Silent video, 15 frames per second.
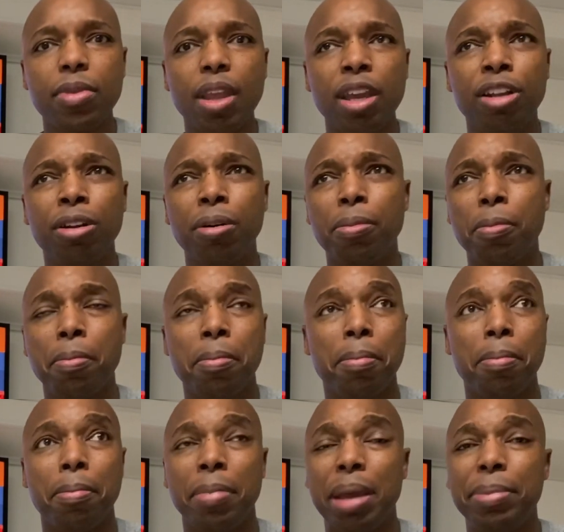you know,
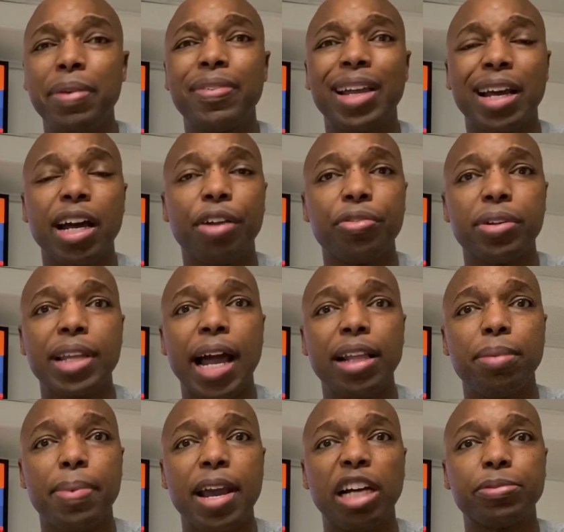maybe even like
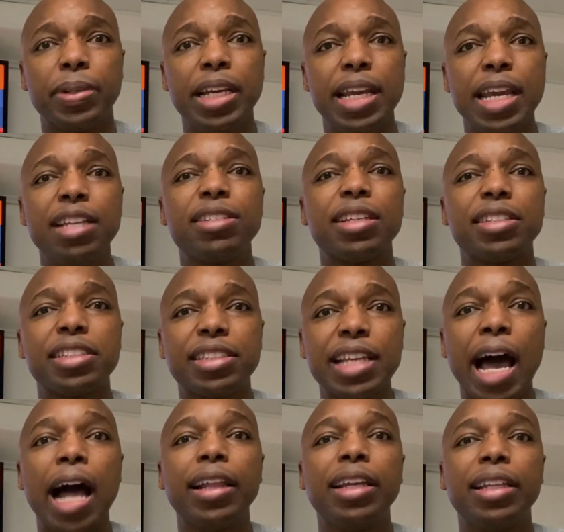190 pounds. But he's a
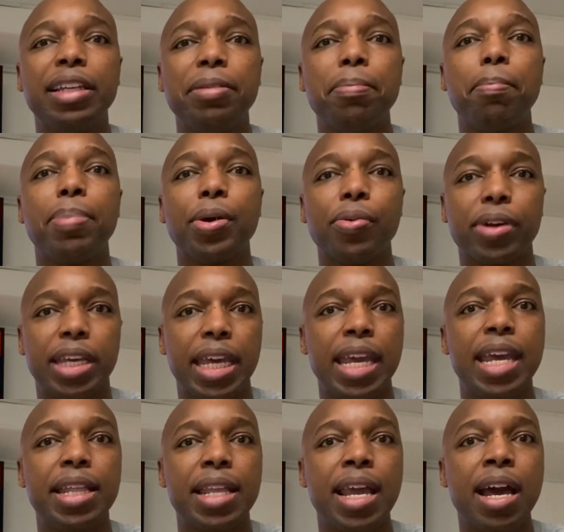solidly built
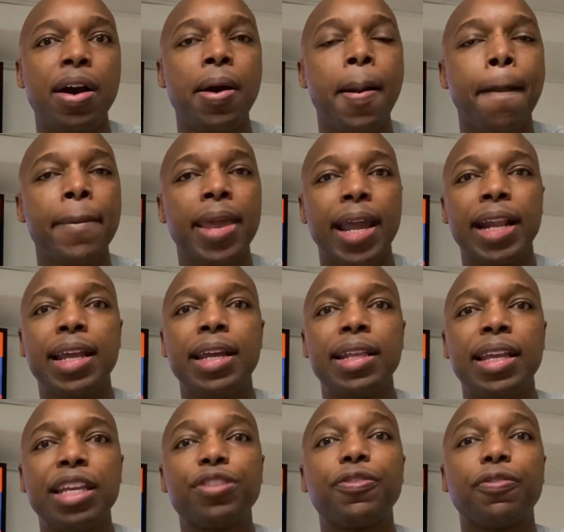kid now. And then
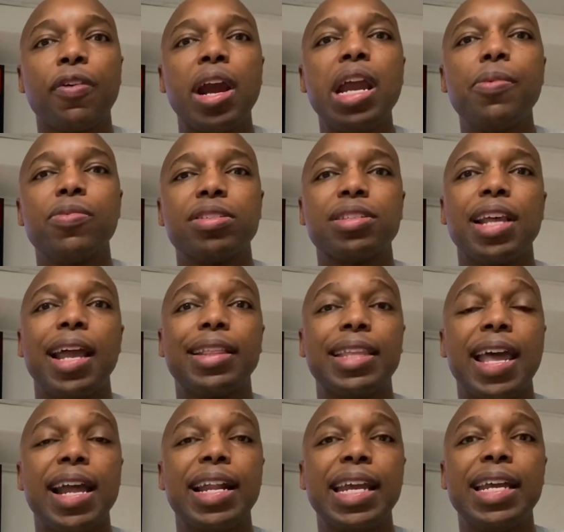his frame was like
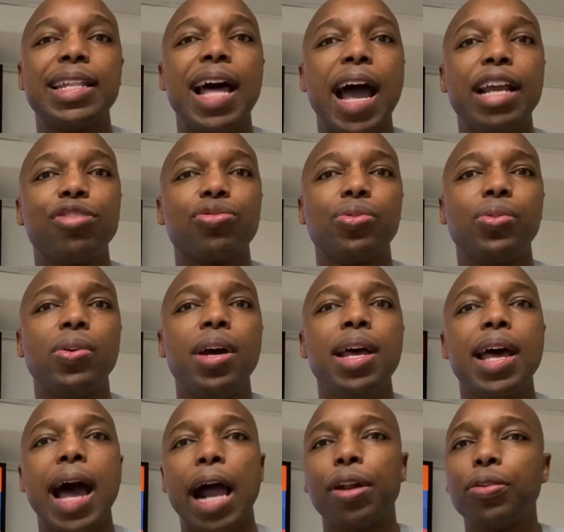that in high school.
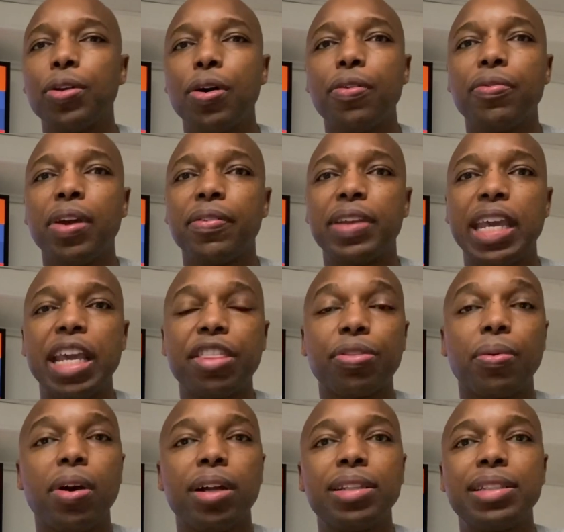I don't know if
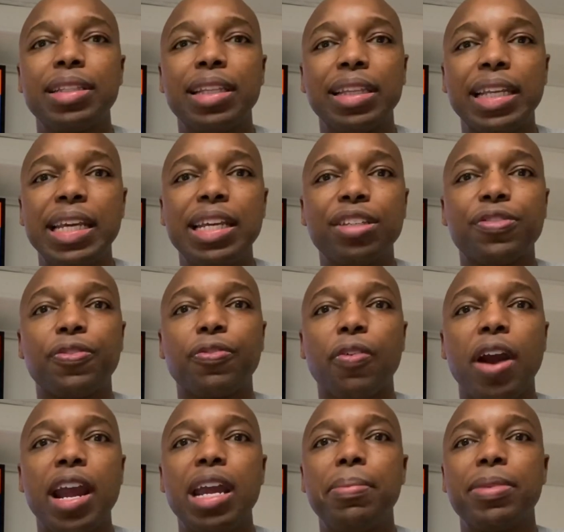Keithron Lee's
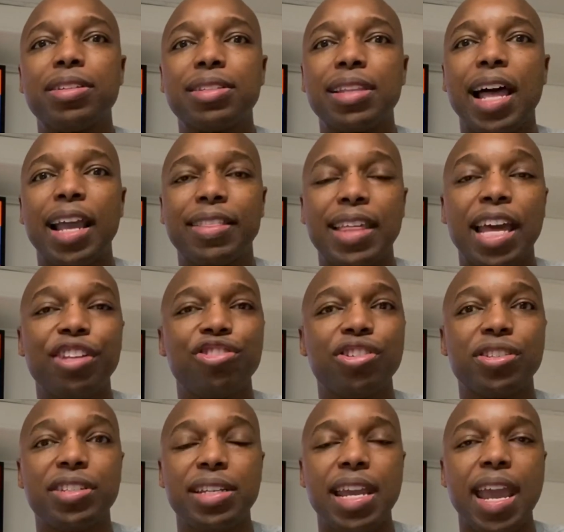frame is like that
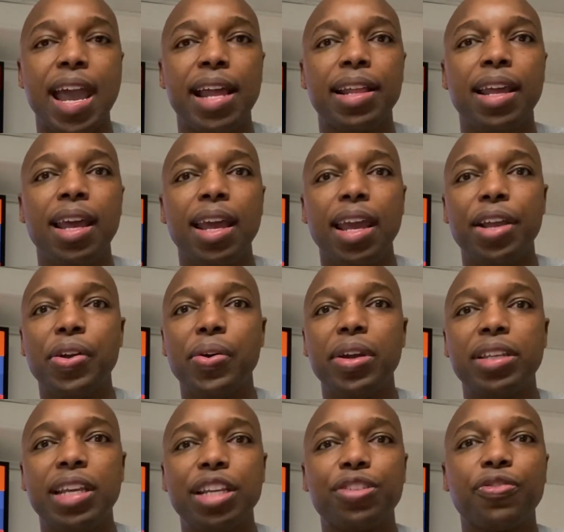just yet. You know,
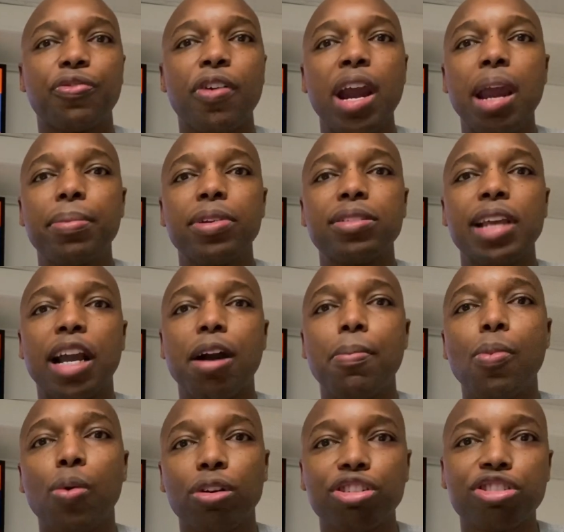his frame looks like a
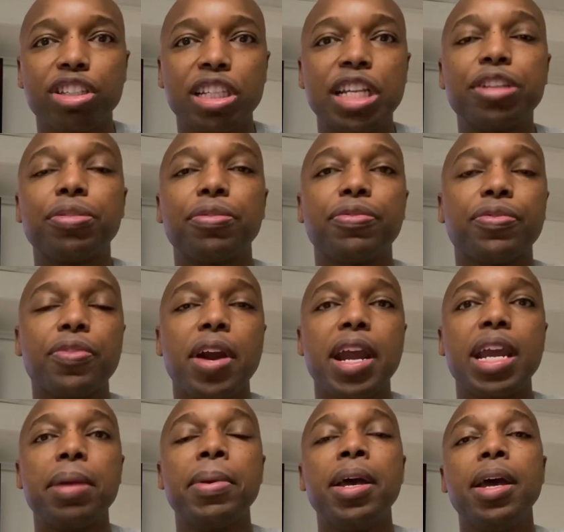more slender
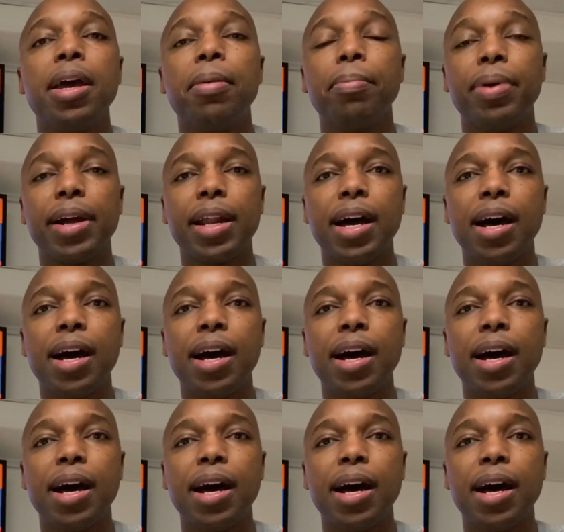frame. But,